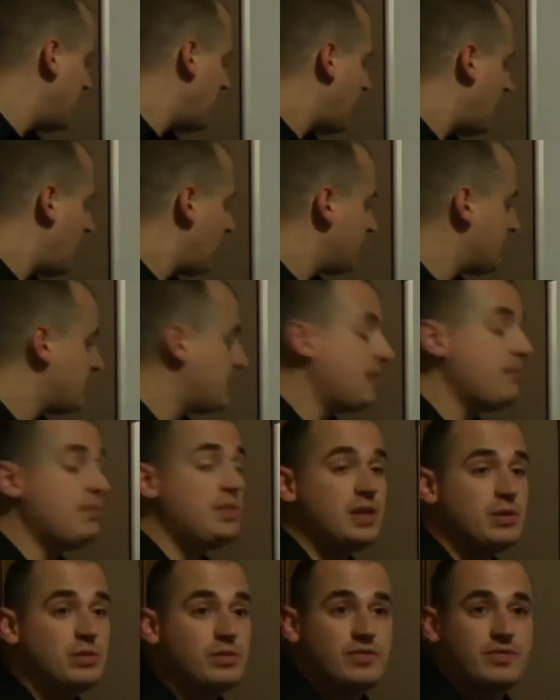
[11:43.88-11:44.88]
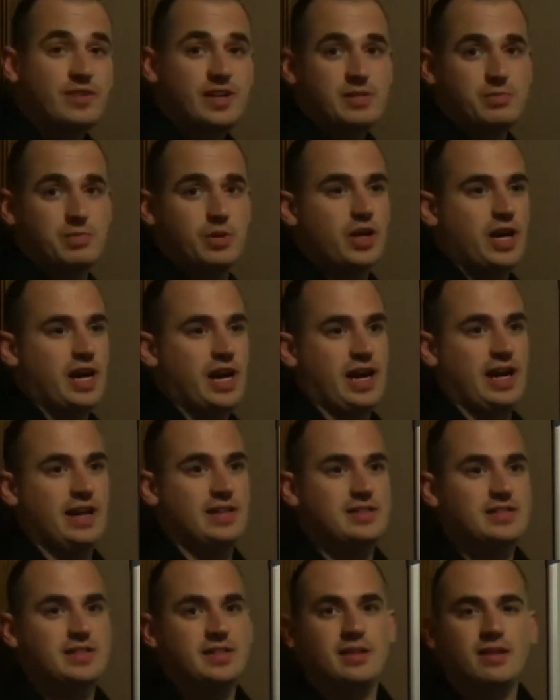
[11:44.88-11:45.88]
The same thing with Facebook
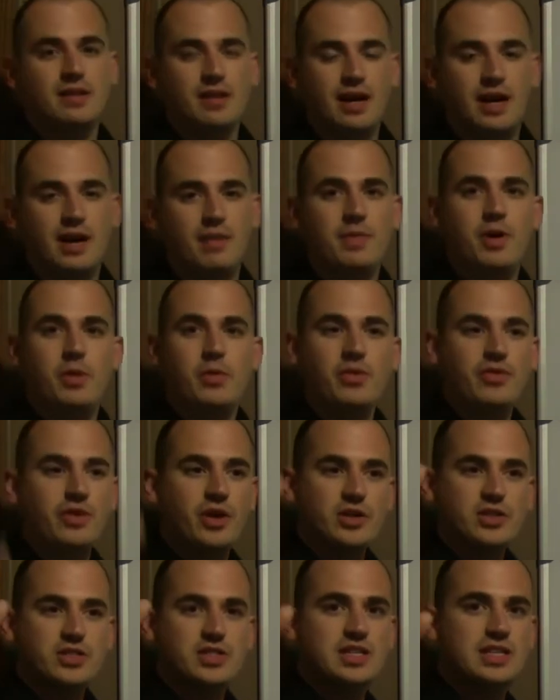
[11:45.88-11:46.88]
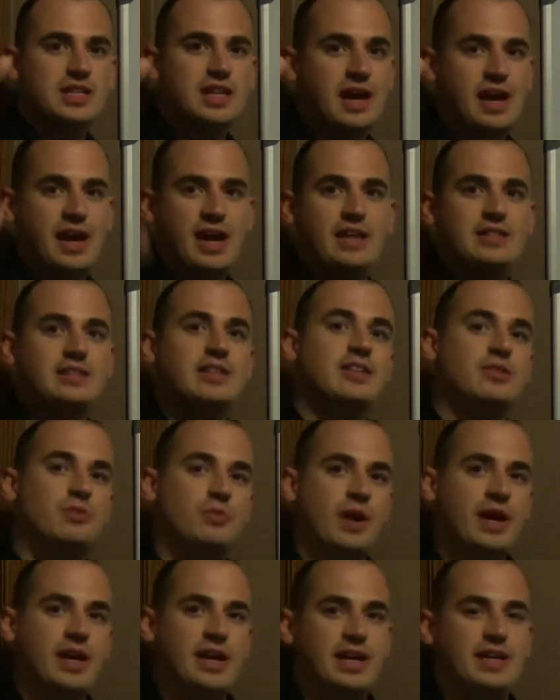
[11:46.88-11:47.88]
ads. Now we've all seen the ads on the
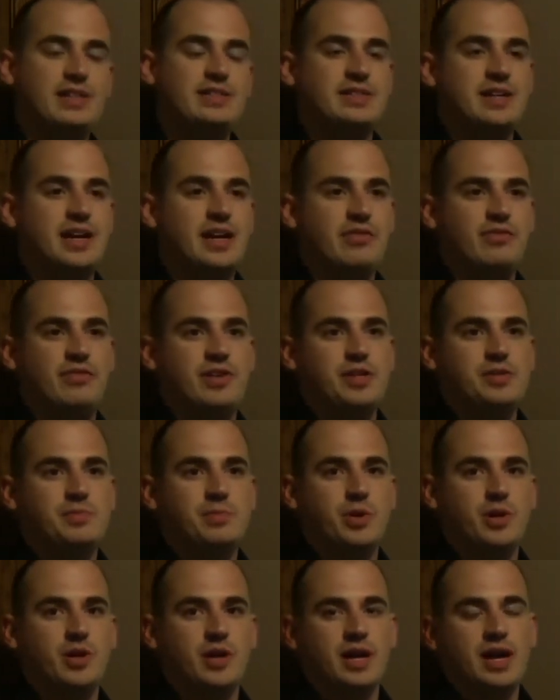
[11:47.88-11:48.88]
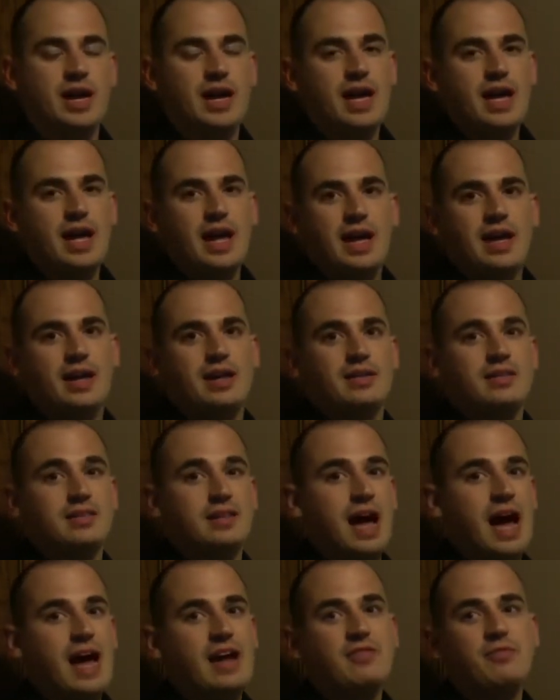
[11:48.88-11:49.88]
right hand side of Facebook, and a
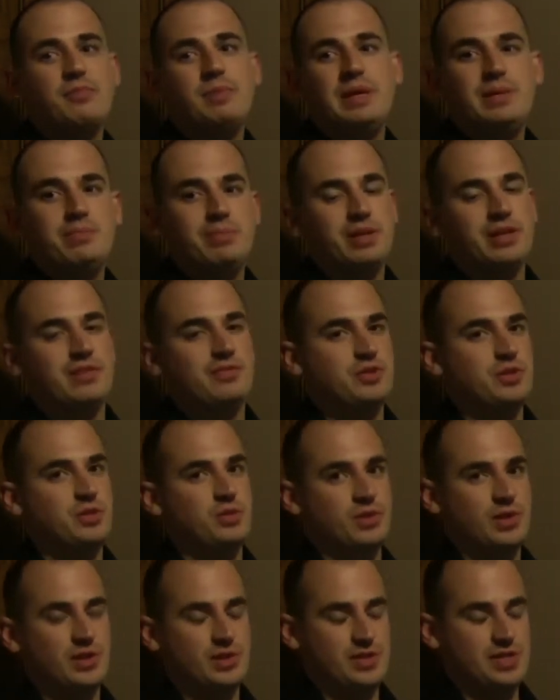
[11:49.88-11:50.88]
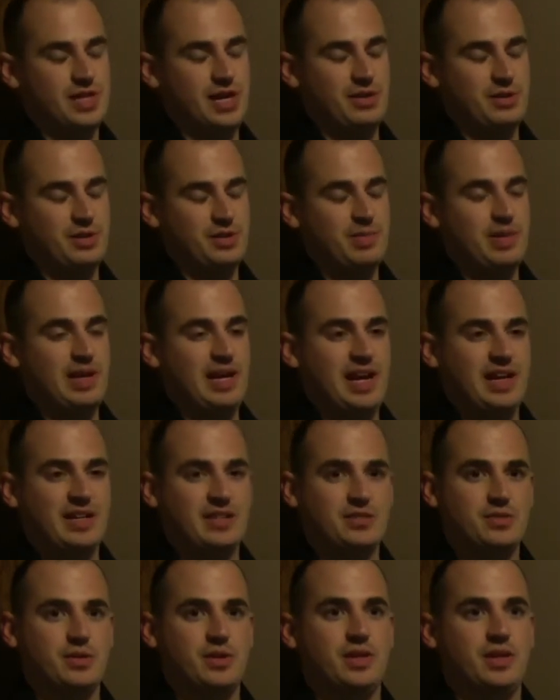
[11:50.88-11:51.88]
lot of people have tuned those out, to be
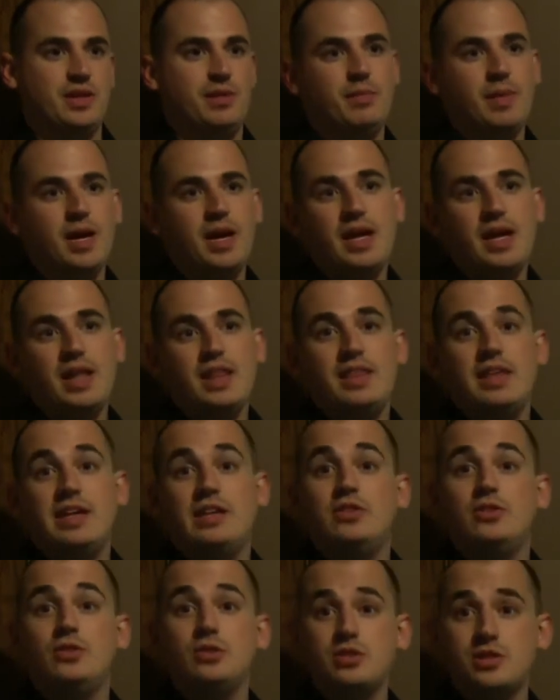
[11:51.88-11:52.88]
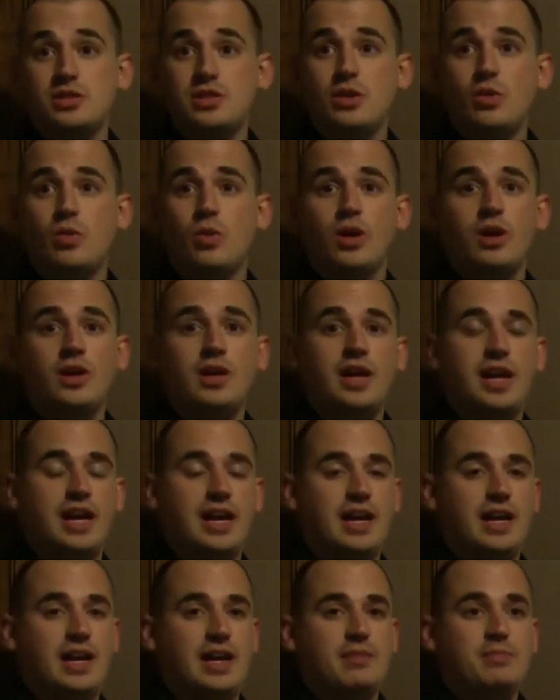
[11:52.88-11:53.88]
honest with you. They do still work
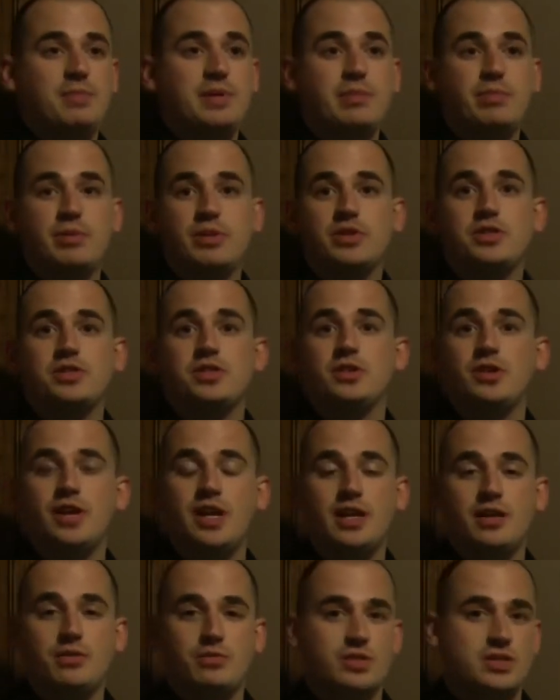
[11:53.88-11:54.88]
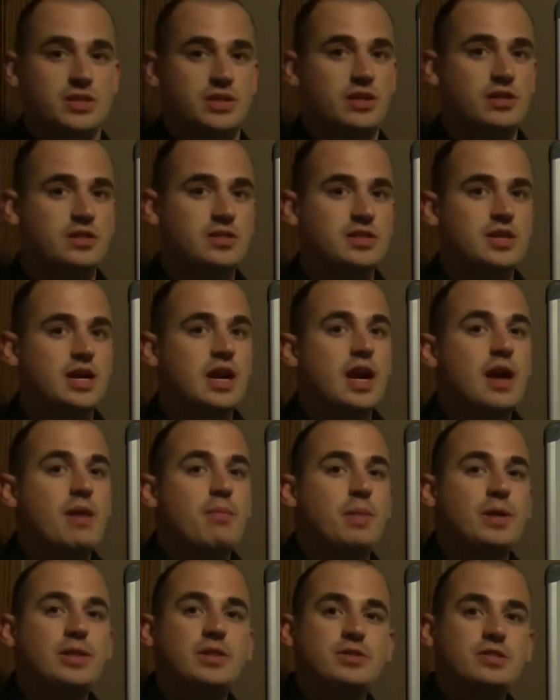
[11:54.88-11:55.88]
and people are still getting results,
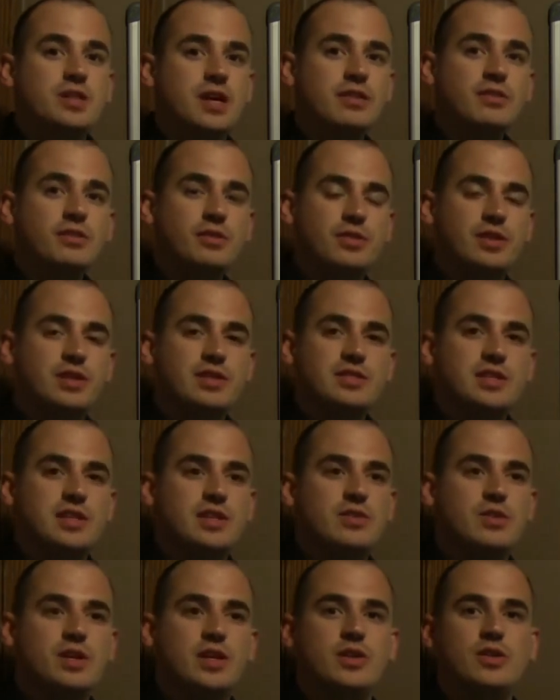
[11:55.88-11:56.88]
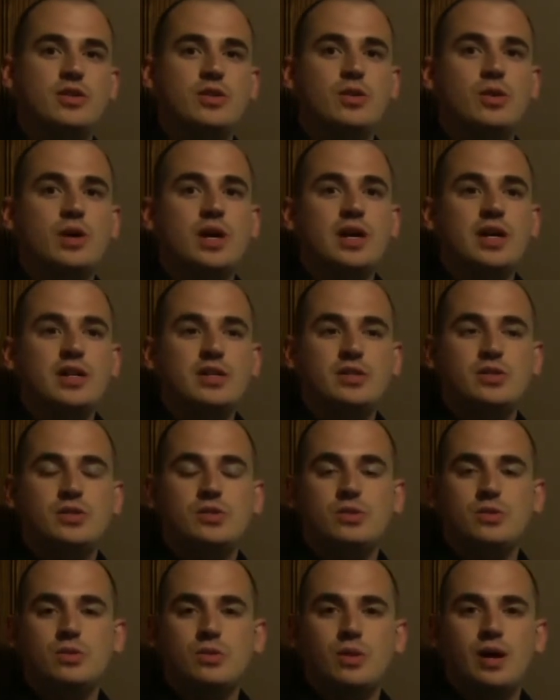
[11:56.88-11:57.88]
but there's other things that you can do
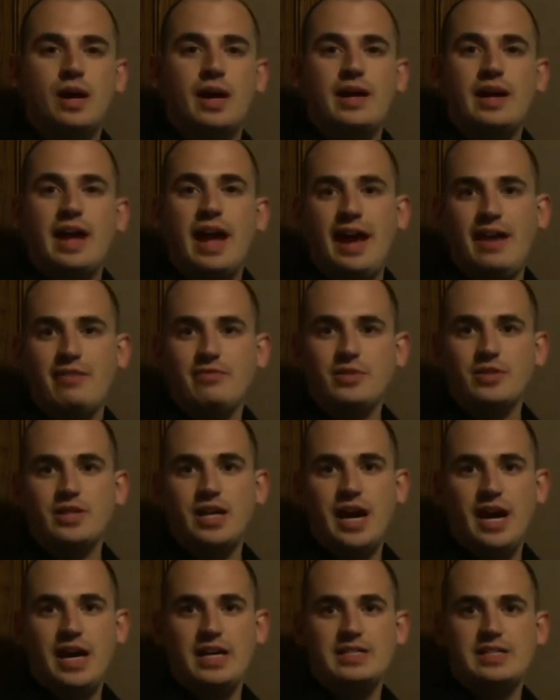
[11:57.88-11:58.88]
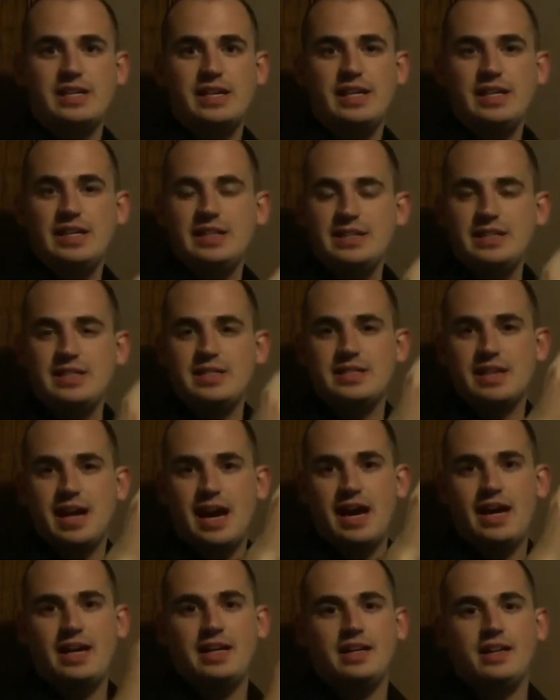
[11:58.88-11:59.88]
to advertise
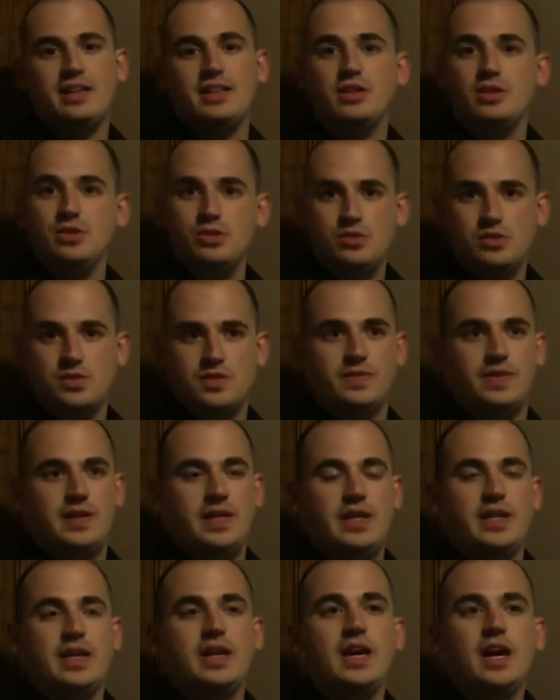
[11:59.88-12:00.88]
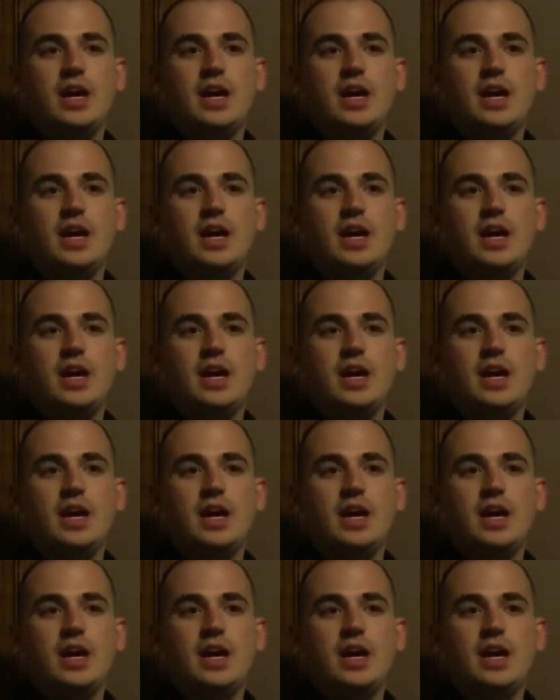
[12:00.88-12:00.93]
inside the news feed.